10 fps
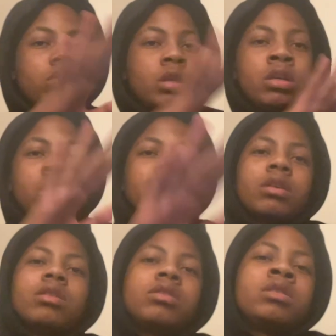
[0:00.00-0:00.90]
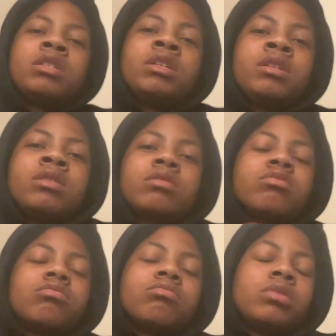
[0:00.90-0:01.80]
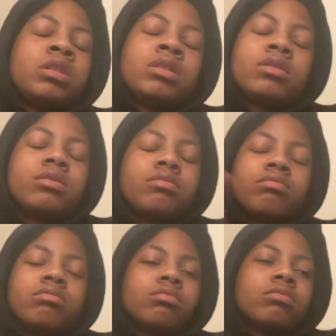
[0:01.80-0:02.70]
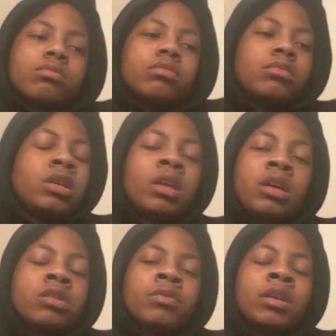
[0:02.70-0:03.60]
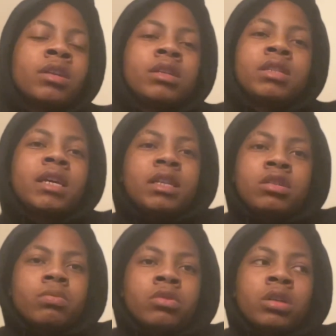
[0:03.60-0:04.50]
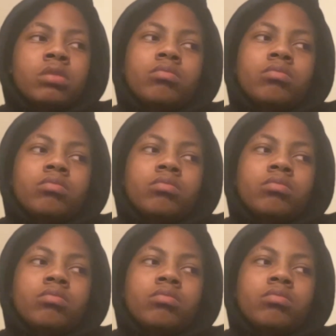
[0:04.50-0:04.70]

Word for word: And it's just it's it is what it is at this point.